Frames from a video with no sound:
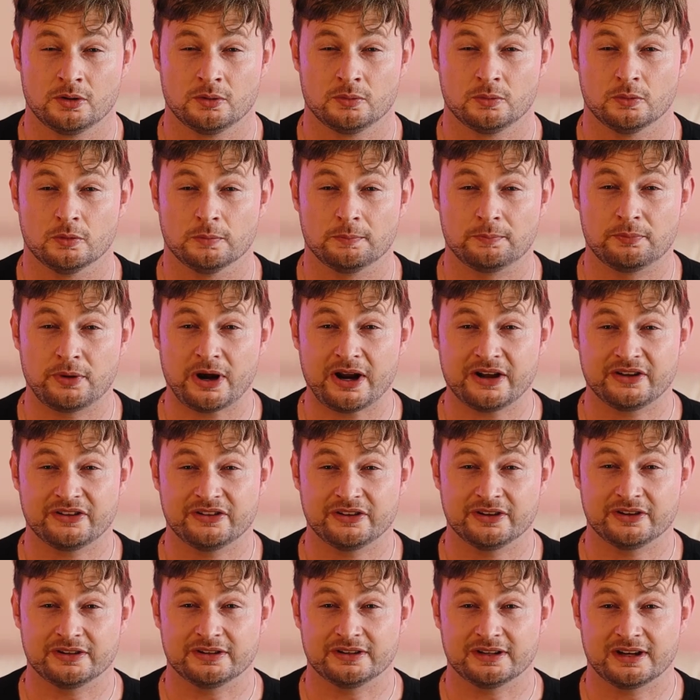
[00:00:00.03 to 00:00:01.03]
Well,
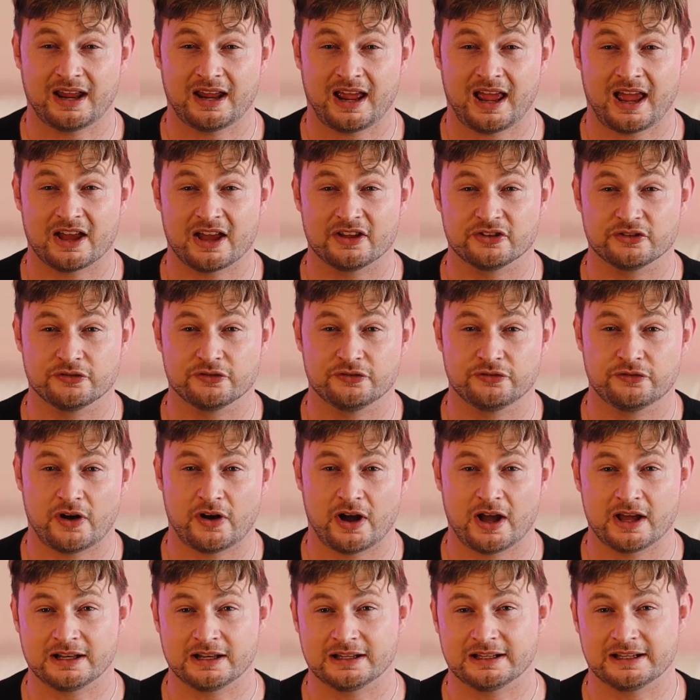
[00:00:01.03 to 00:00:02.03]
Brexit has
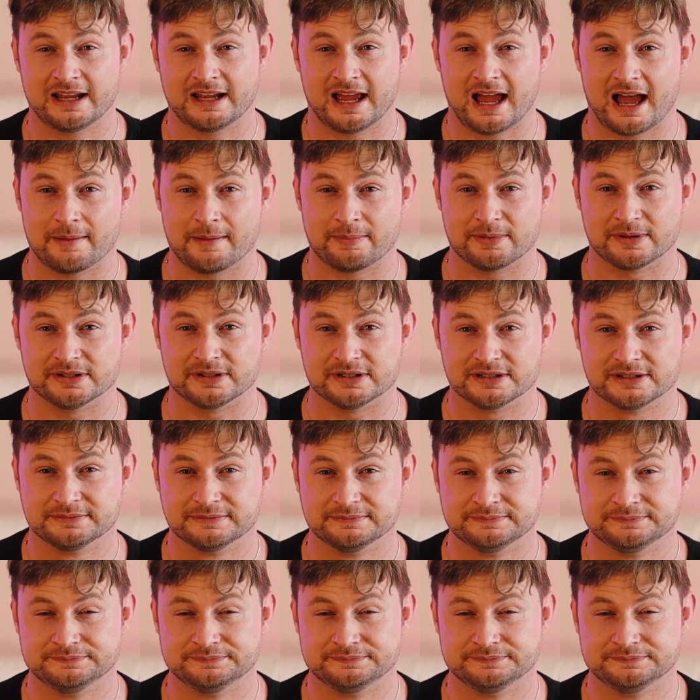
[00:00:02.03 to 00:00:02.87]
finally happened.